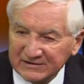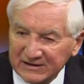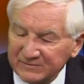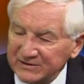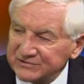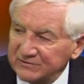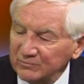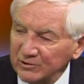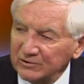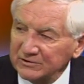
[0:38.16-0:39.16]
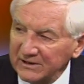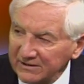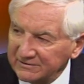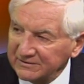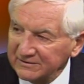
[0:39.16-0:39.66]
They must have well
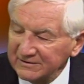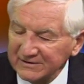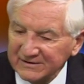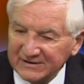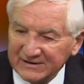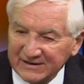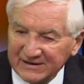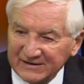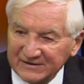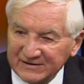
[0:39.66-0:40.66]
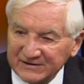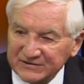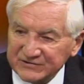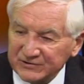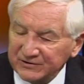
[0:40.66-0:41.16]
known uh, that
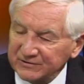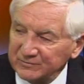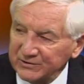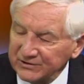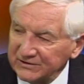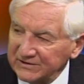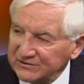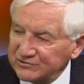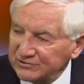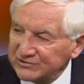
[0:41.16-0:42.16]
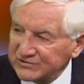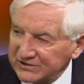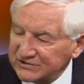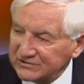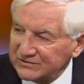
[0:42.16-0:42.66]
it's not within their
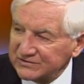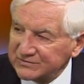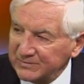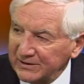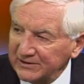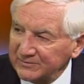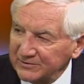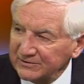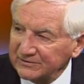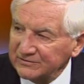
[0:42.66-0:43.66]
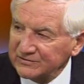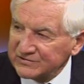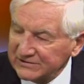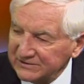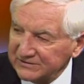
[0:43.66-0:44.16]
jurisdiction to spy upon New
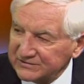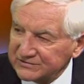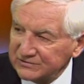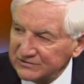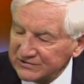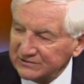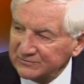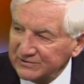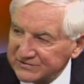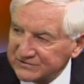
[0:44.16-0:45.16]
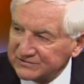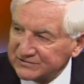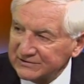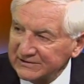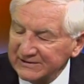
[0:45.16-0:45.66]
Zealanders, New Zealand
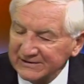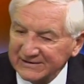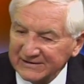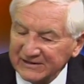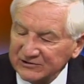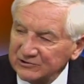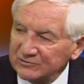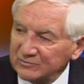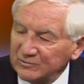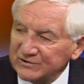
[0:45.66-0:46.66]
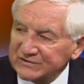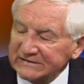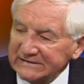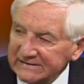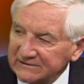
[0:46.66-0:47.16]
residents. They knew it was
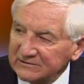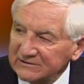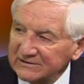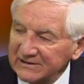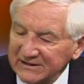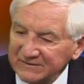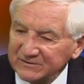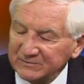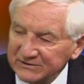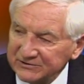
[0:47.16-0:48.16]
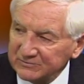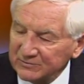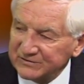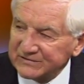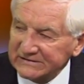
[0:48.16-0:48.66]
illegal. They have admitted it
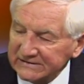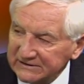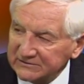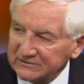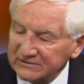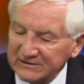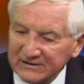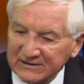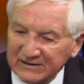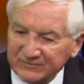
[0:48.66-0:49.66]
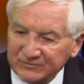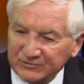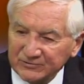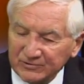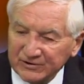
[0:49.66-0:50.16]
was illegal. And
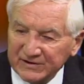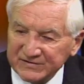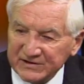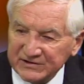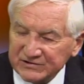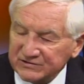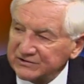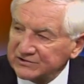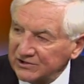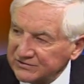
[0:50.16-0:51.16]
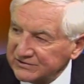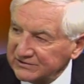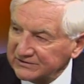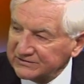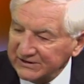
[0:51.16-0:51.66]
for an organisation that's
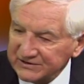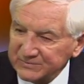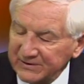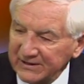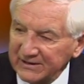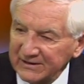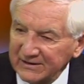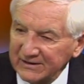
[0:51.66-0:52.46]
costing the taxpayer